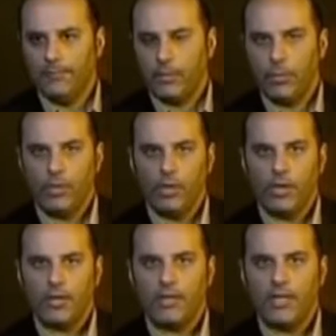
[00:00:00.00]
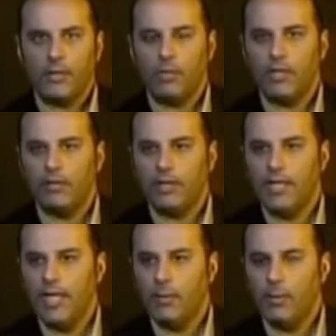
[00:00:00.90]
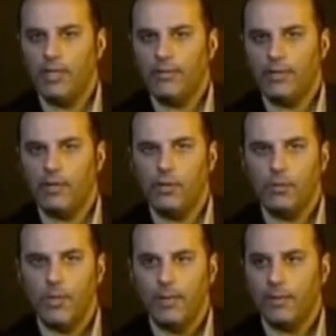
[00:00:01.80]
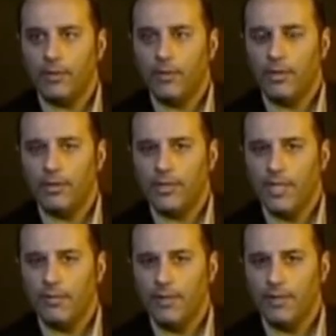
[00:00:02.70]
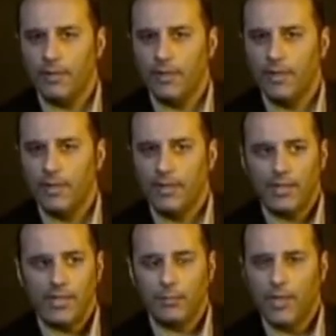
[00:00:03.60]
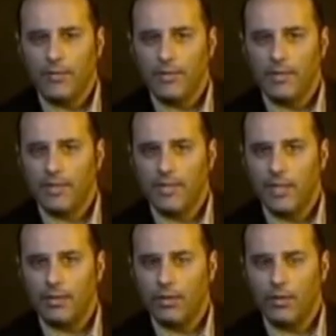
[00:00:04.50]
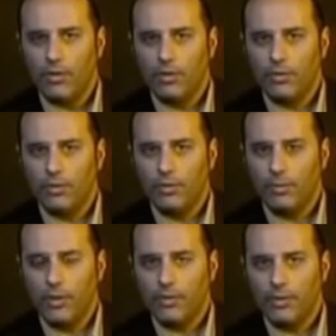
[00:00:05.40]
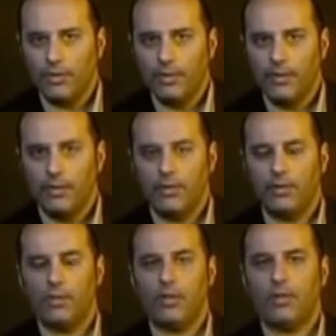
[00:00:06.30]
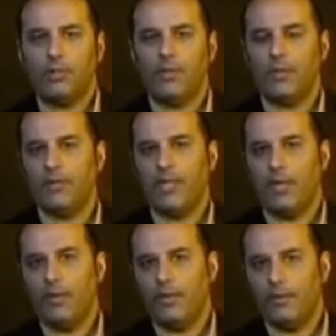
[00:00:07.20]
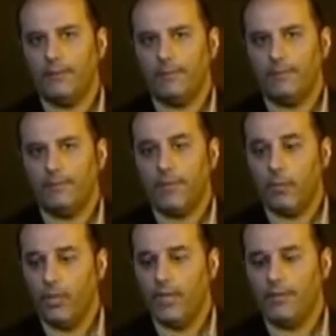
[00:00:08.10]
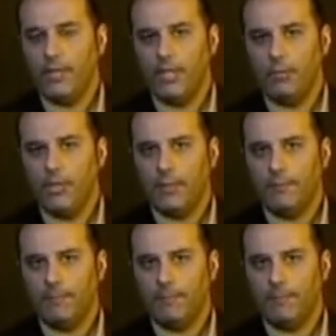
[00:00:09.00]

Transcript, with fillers: When we look outside the window today, when we lift the newspaper or turn on the television, these prophecies sound all too pertinent to the world in which we have inherited, and we have to deal with it.